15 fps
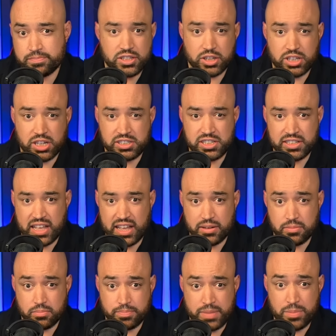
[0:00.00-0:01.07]
suggesting
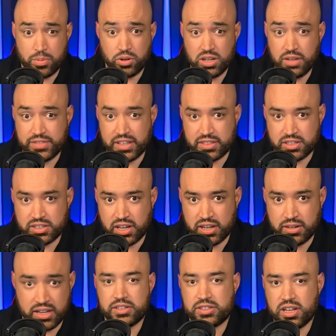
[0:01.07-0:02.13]
that people lived at the
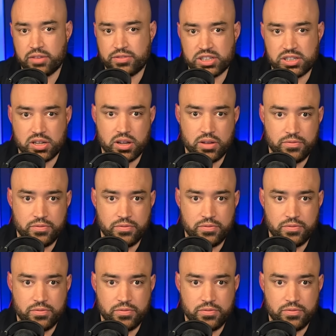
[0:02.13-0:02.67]
site instead of just